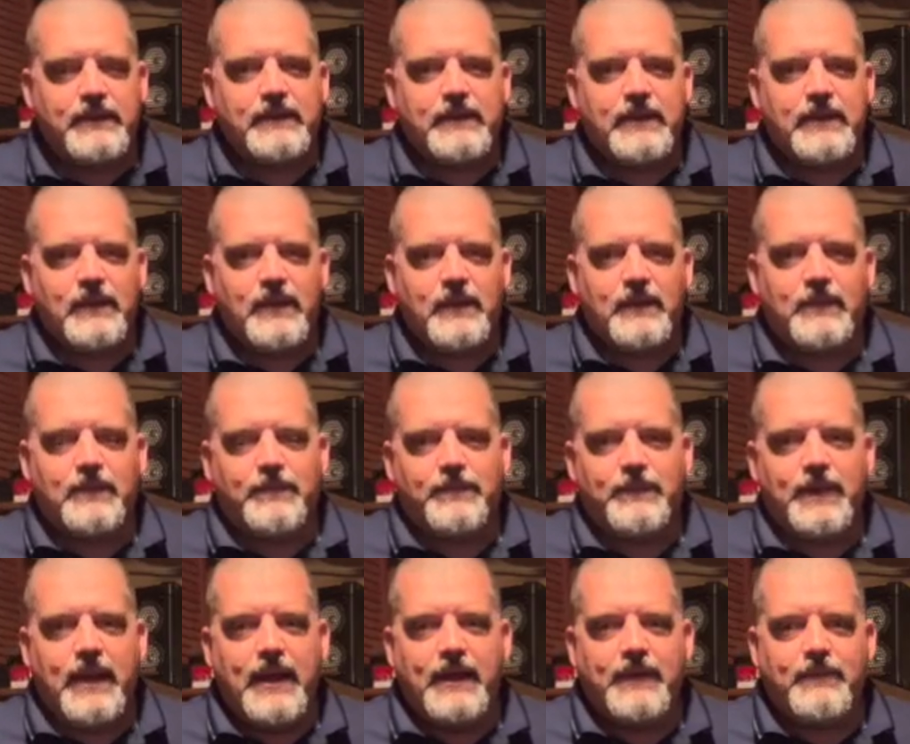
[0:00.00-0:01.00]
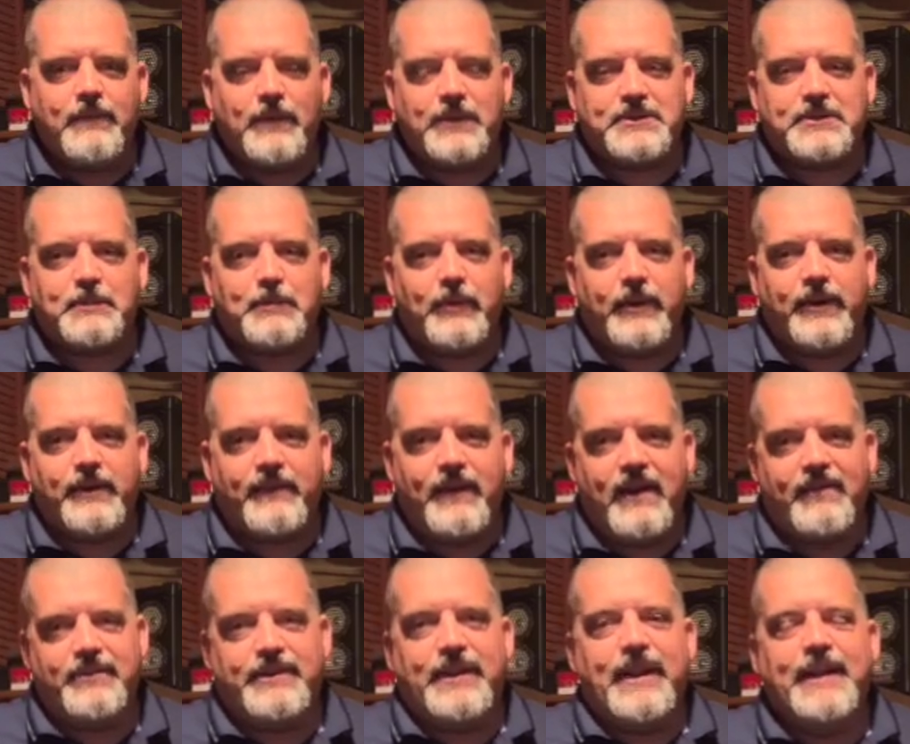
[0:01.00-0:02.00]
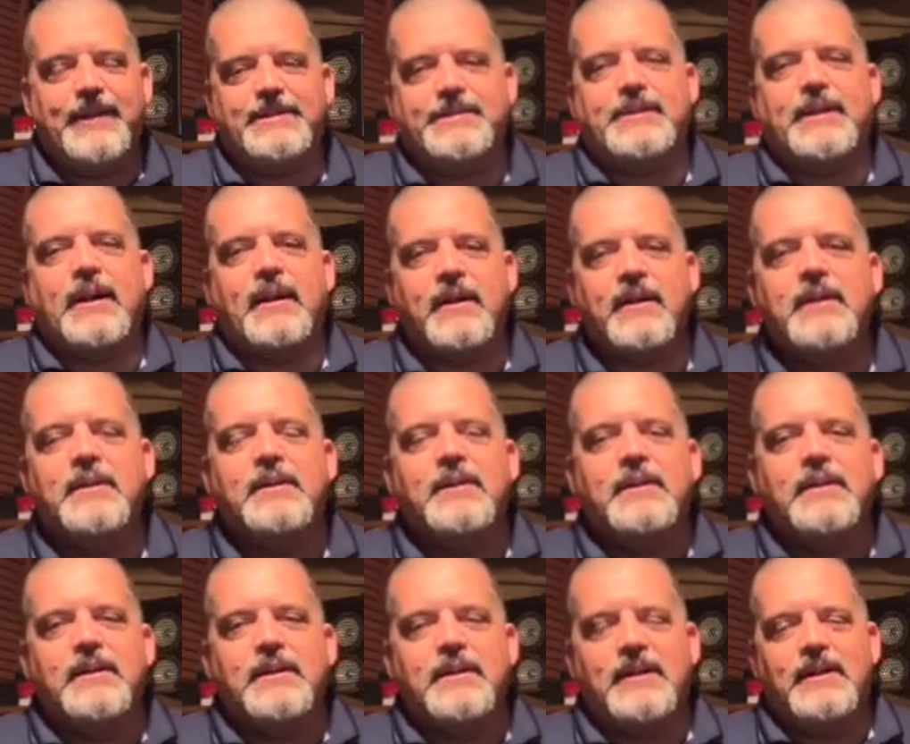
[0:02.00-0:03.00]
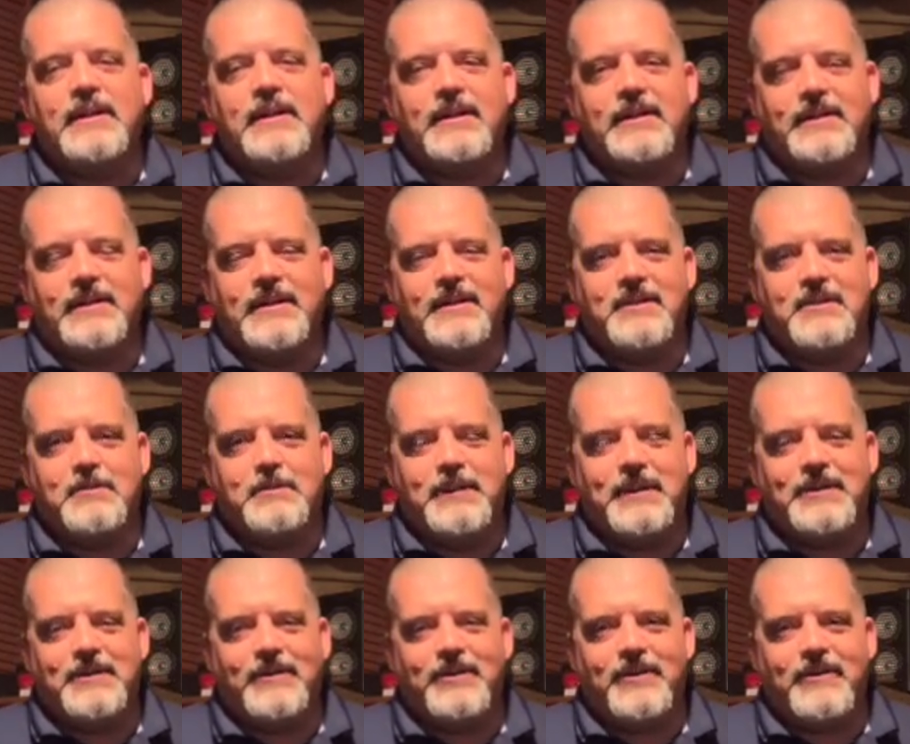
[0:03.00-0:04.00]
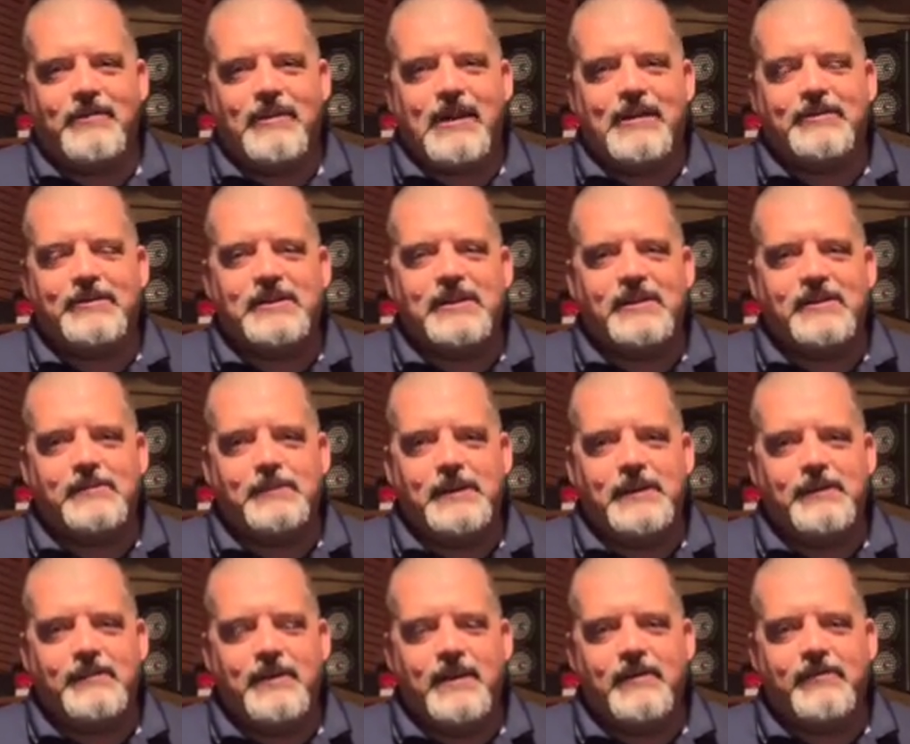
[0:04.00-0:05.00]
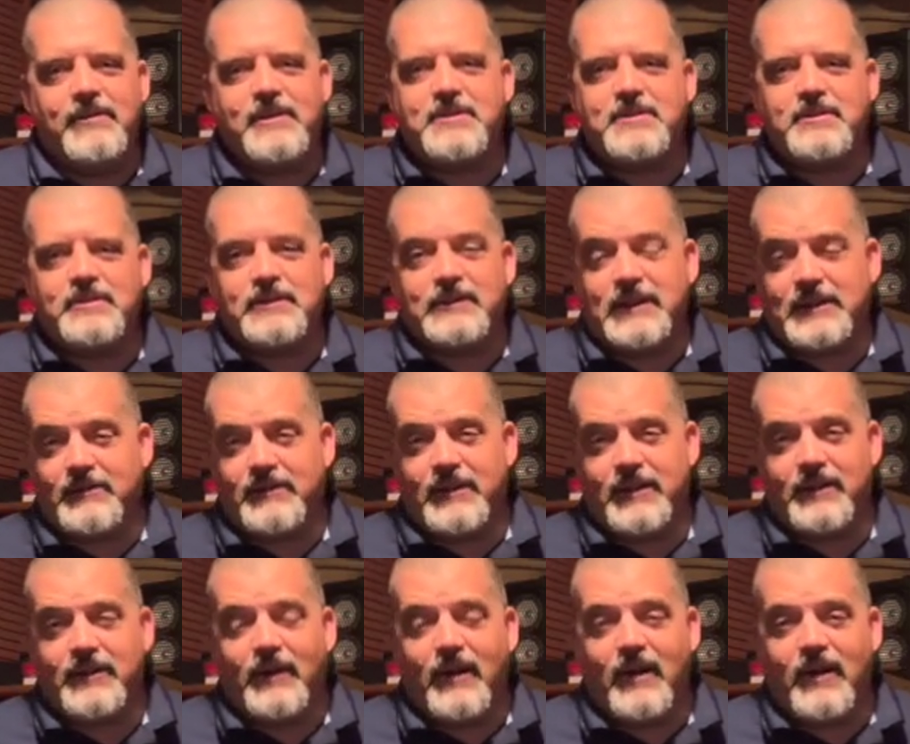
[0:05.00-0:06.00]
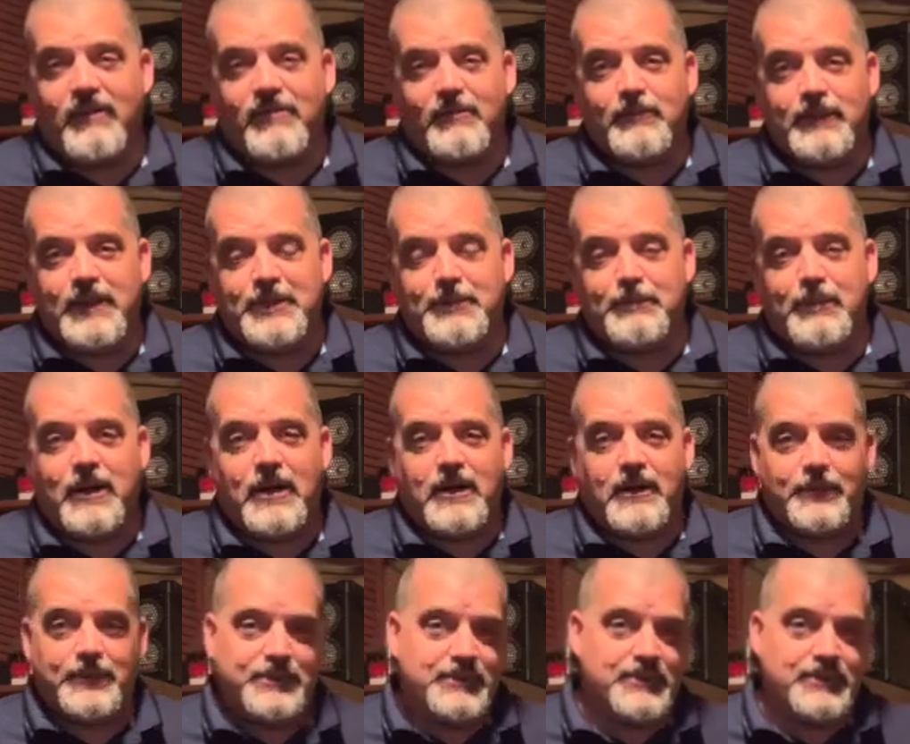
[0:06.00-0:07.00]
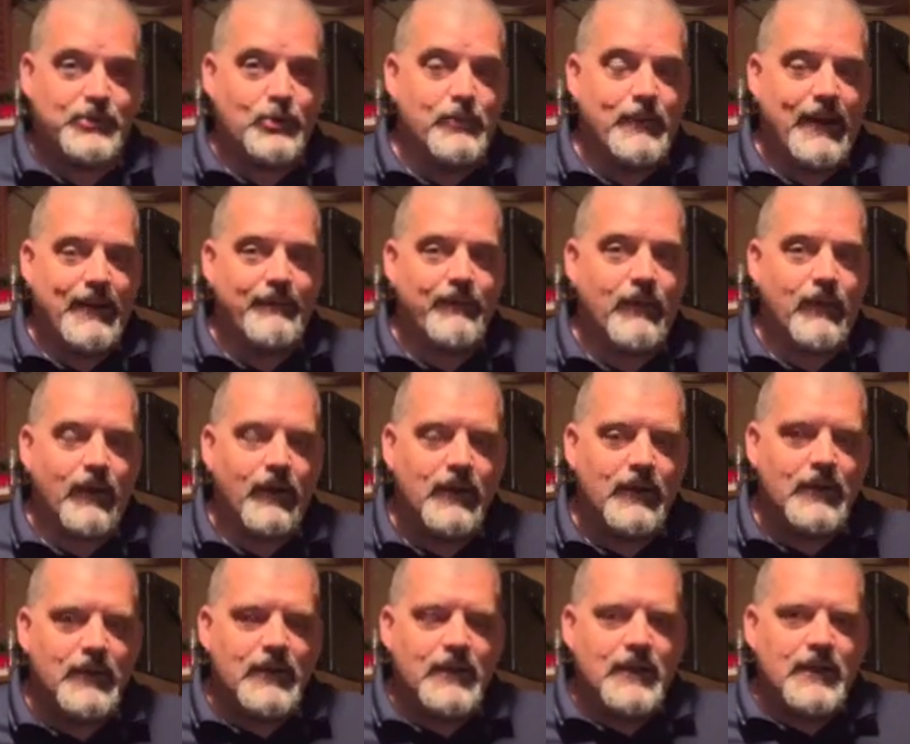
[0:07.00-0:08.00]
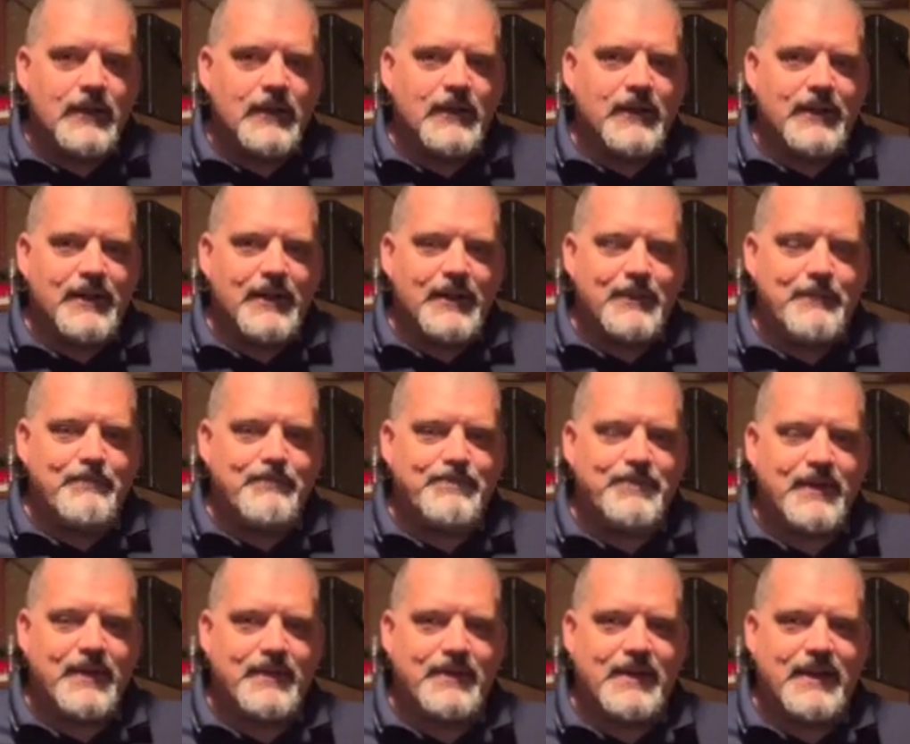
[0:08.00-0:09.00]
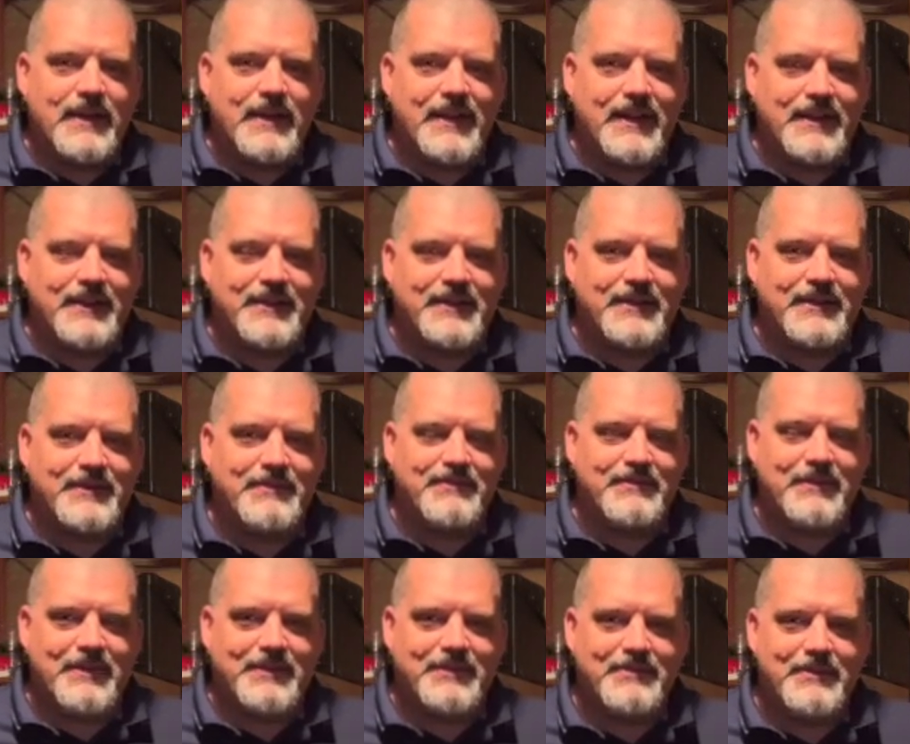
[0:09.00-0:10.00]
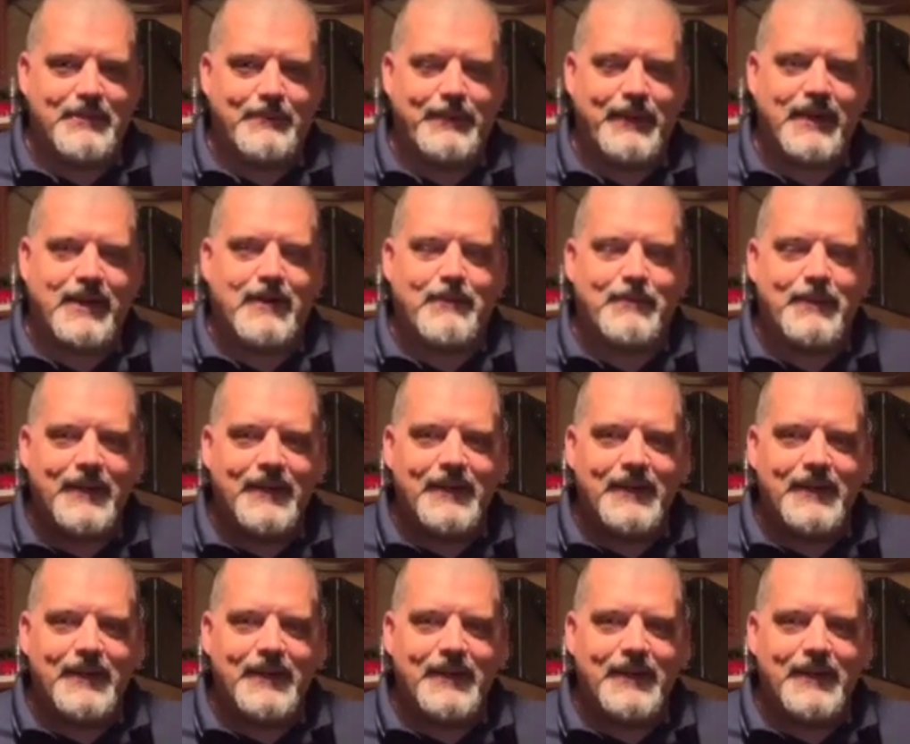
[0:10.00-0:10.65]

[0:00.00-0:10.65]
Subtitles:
You know, hey, what's the point of having the headstock? Could be turned around on. I mean, the original electric guitar from Les Paul was a 2x4 that had a pickup.